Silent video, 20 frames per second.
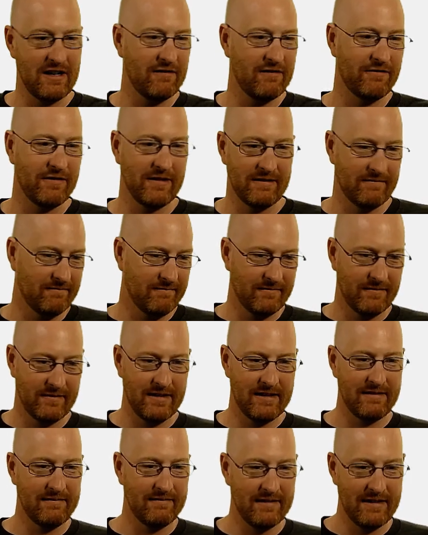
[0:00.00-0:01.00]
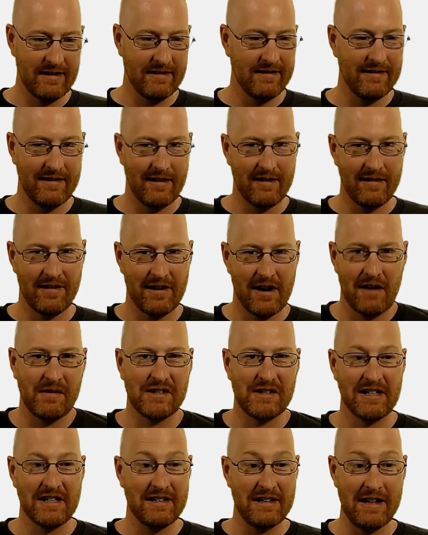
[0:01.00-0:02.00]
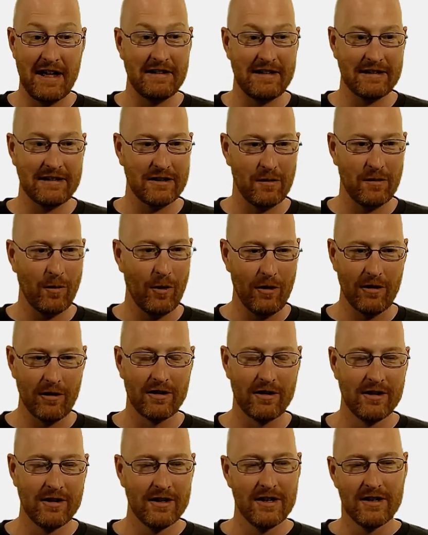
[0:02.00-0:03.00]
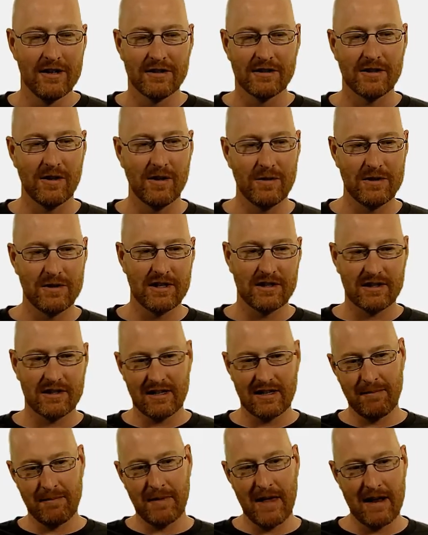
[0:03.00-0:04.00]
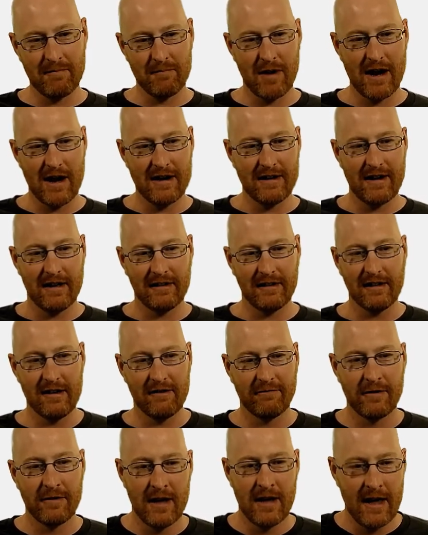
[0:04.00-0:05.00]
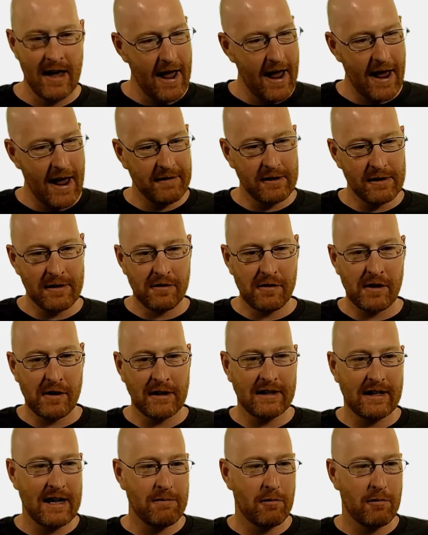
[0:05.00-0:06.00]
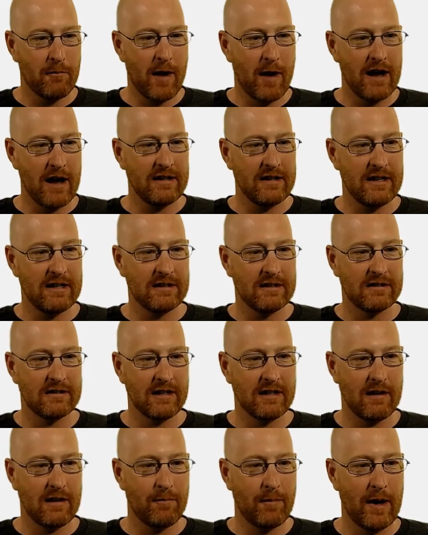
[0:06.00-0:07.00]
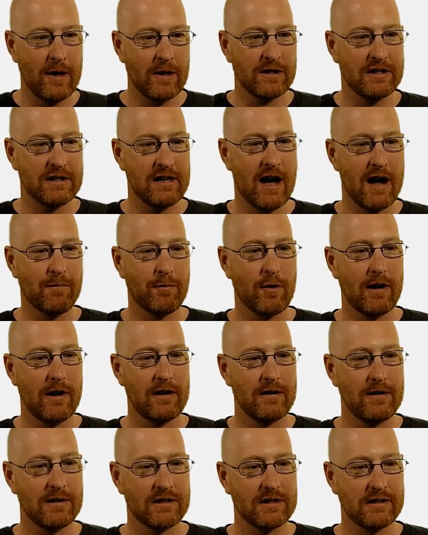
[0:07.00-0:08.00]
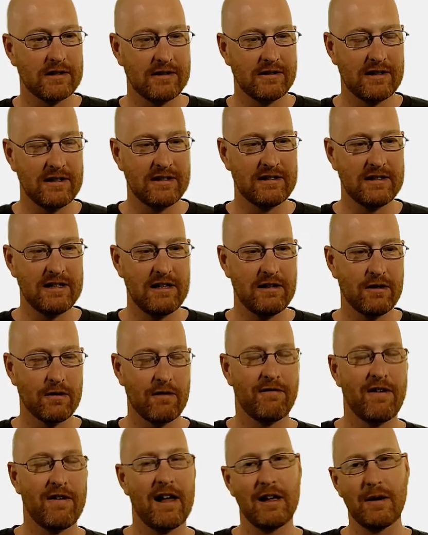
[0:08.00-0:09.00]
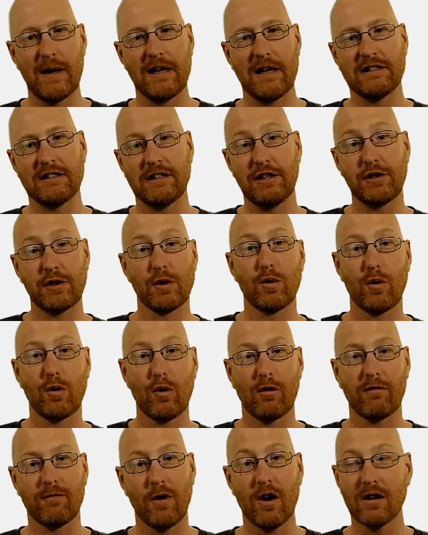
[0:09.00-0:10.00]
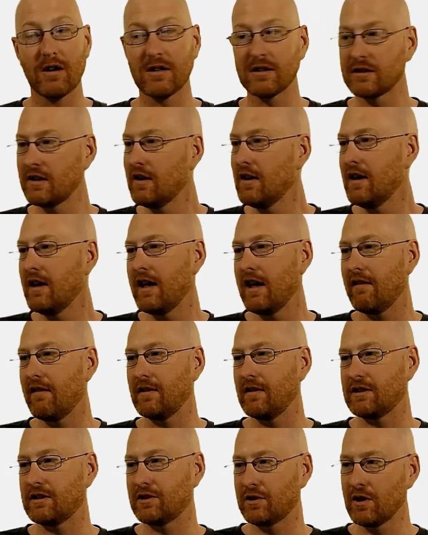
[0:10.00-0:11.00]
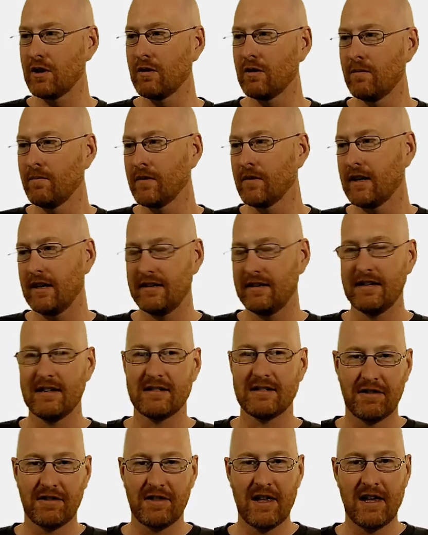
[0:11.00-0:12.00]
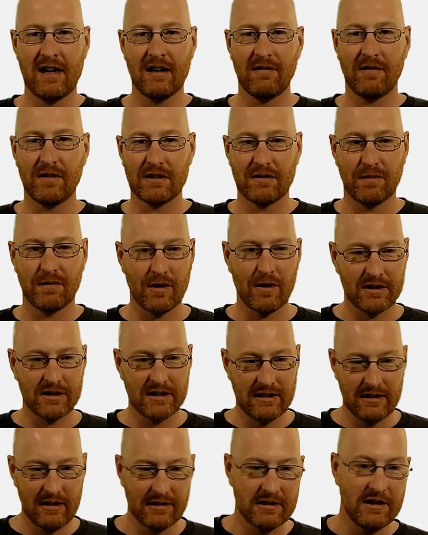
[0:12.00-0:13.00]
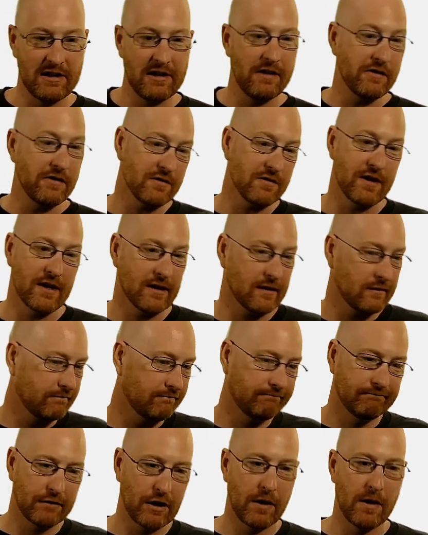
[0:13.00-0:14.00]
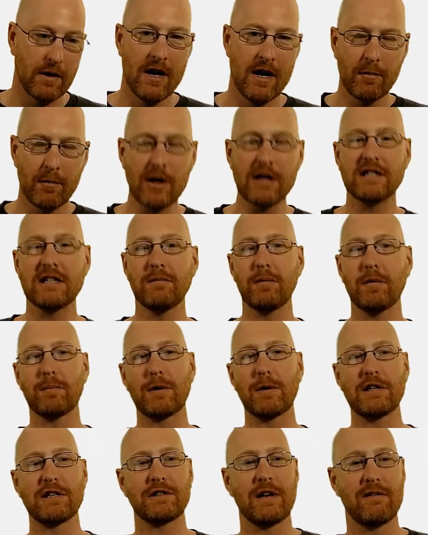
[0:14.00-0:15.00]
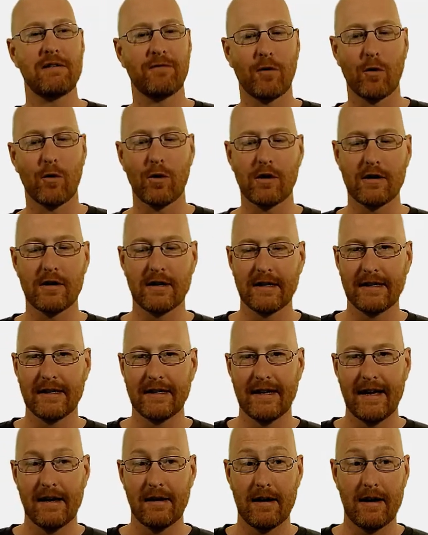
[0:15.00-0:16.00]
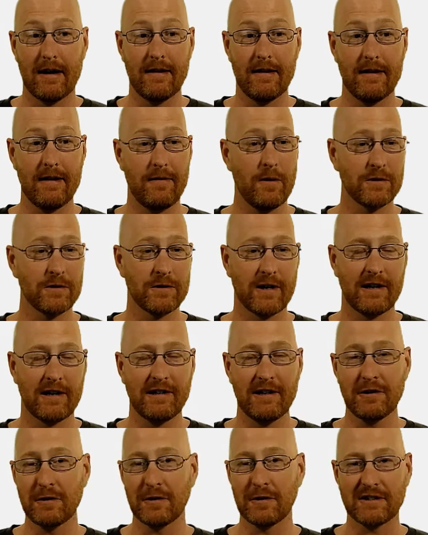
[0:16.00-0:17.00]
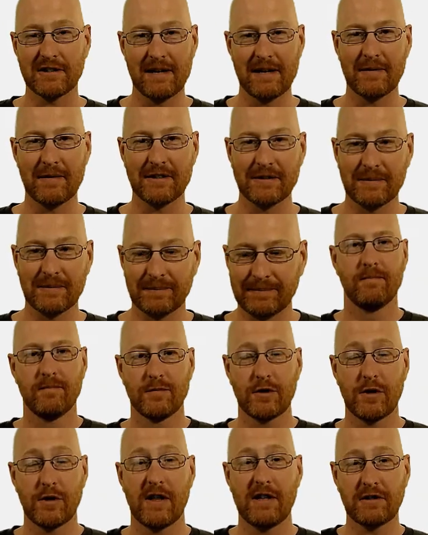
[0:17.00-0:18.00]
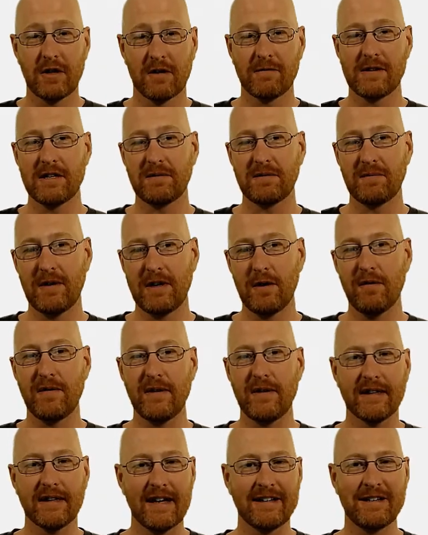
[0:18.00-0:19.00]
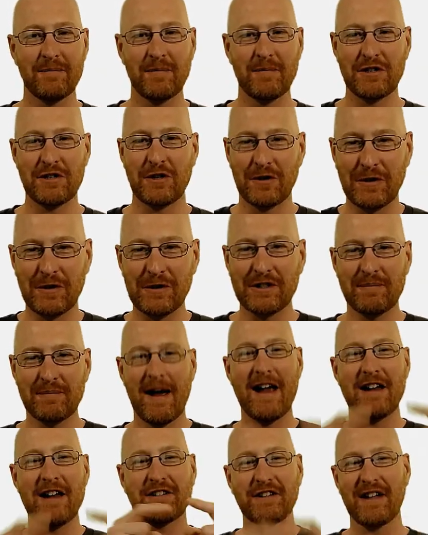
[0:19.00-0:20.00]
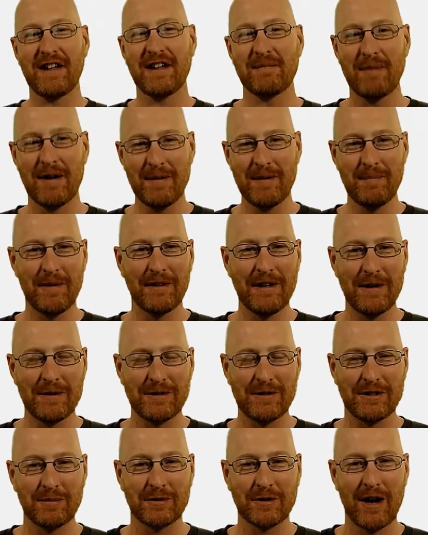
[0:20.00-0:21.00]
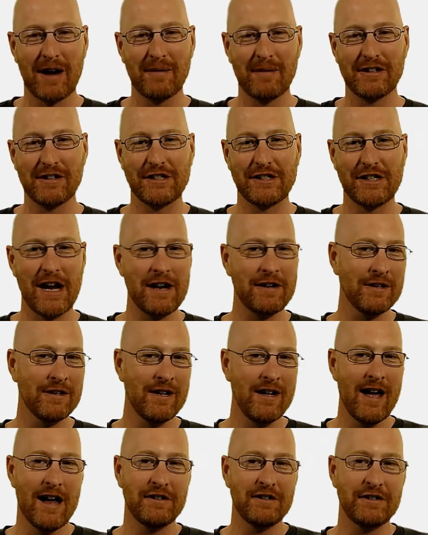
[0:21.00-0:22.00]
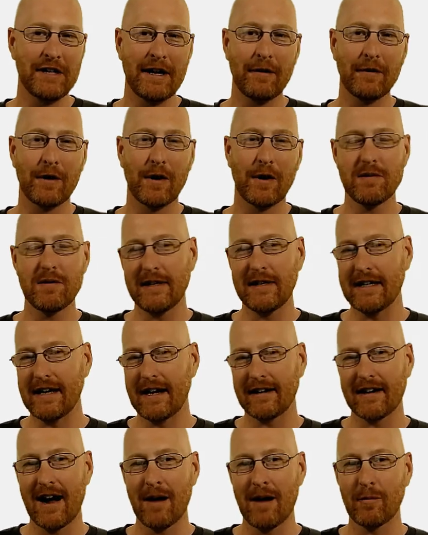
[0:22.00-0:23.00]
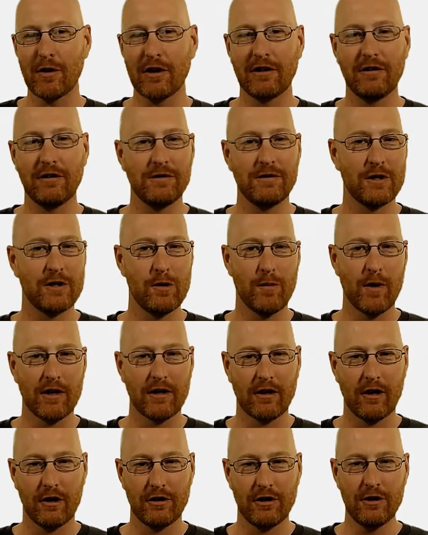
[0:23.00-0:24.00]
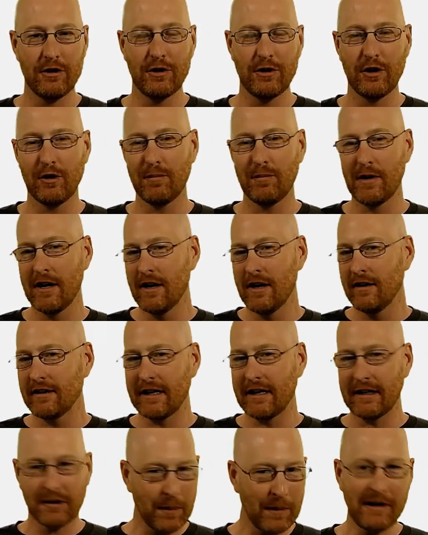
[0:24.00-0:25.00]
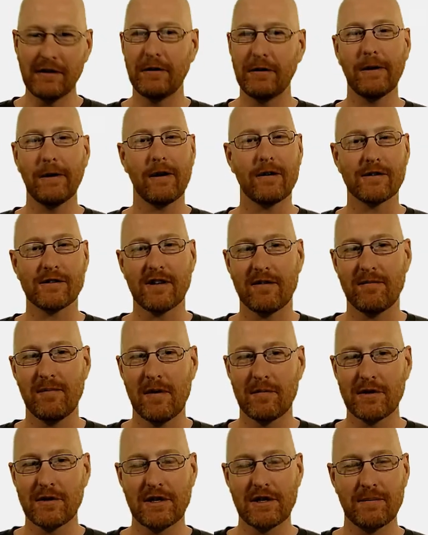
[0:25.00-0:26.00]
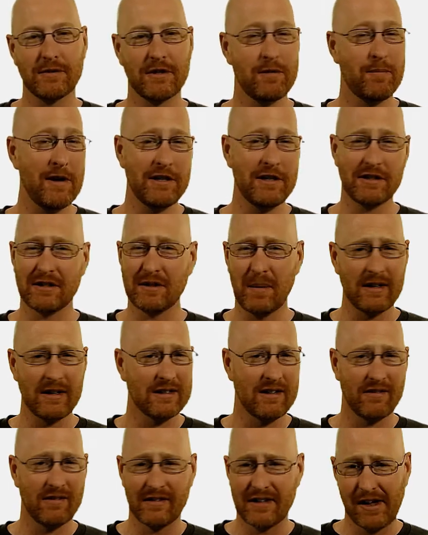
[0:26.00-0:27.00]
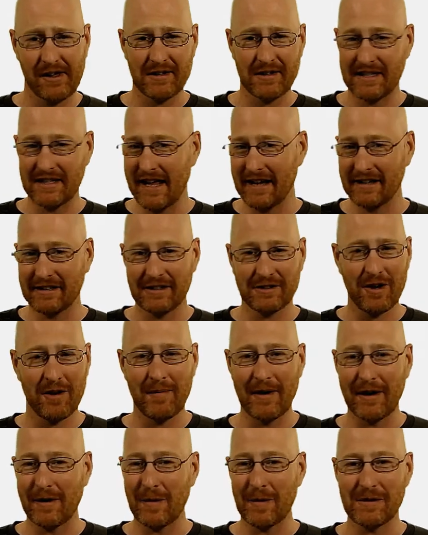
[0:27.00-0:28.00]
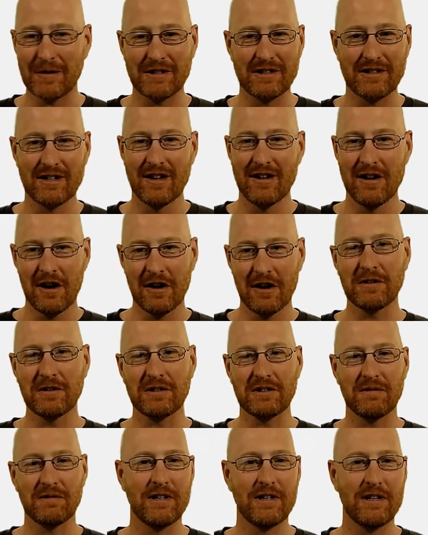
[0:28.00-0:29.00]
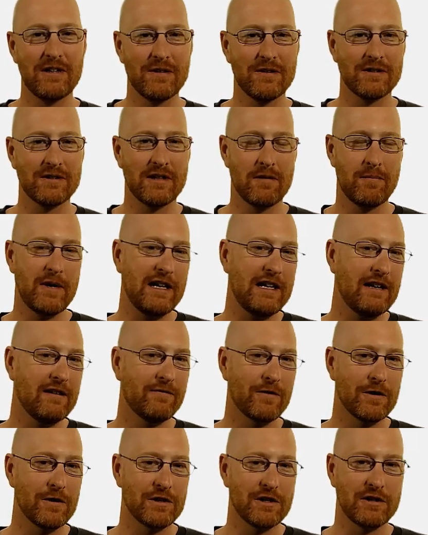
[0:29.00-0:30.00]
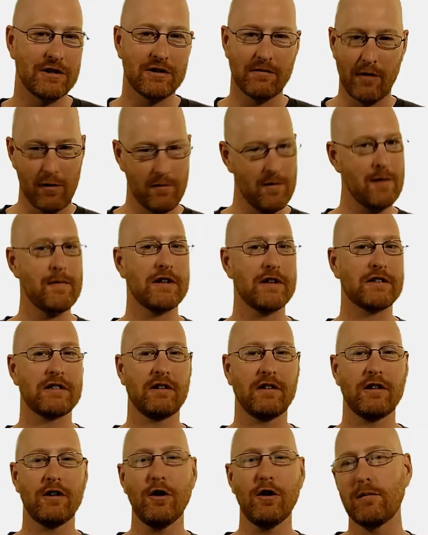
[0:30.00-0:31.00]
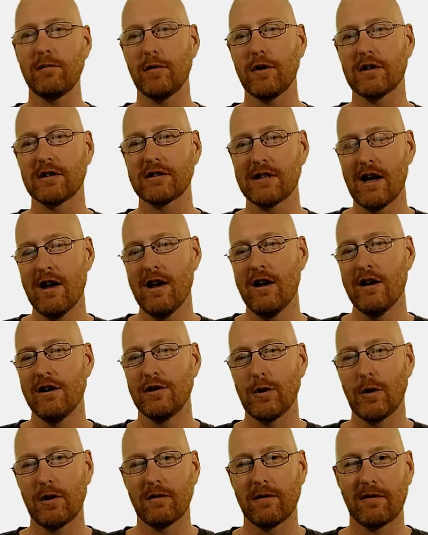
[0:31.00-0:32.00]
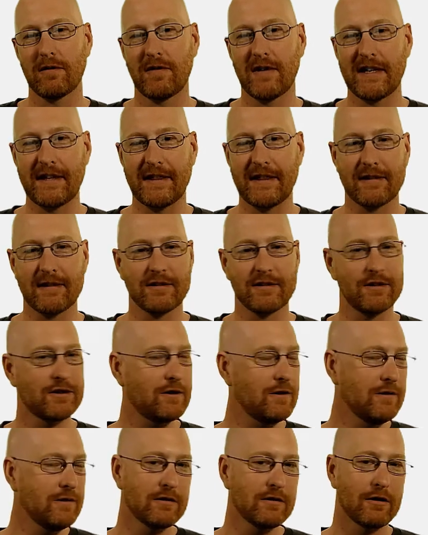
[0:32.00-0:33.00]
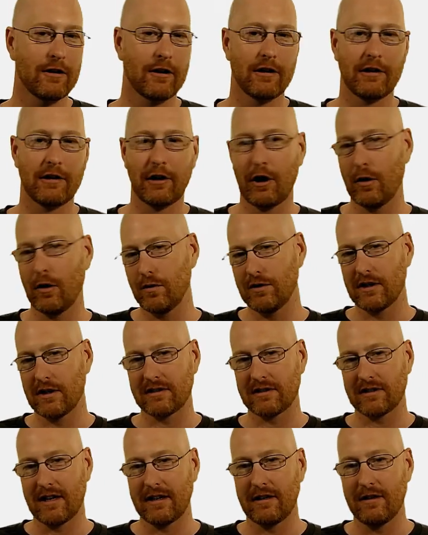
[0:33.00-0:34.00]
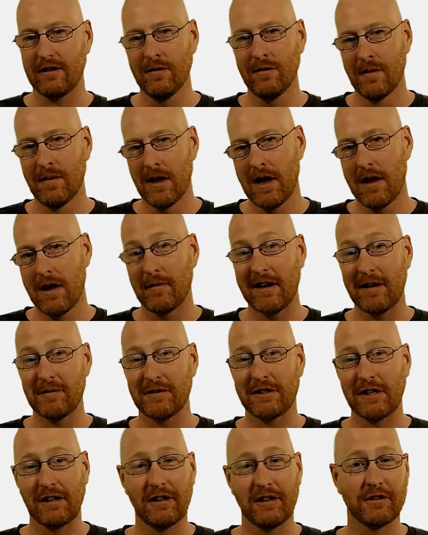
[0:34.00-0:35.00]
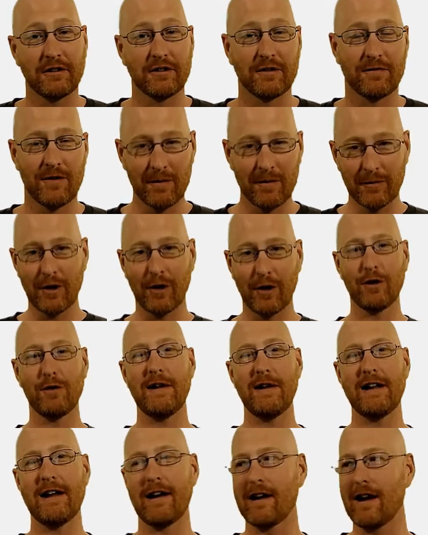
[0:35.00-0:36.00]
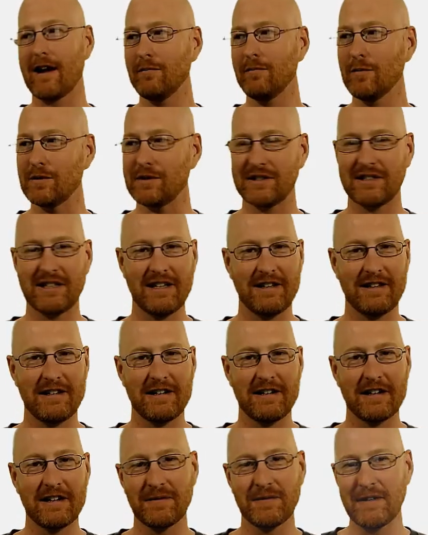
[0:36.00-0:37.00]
if and obviously that doesn't work. So just keep that in mind, elif. And the other thing to keep in mind is the comparison operators. This either evaluates to true or false. If it's true, it does a thing. If it's false, it does another thing. So pretty simple, pretty straightforward. Uh, and those are conditional statements. So that's all for this video. If you liked it, be sure to smash the like button below, subscribe to the channel, and check out codemy.com where you can use coupon code YouTube to get $22 off membership. So you pay just $27 to access all my courses, hundreds of videos, and the PDF versions of all my best-selling coding books. Join over 50,000 students learning to code just like you. My name is John Elder from codemy.com. We'll see you in the next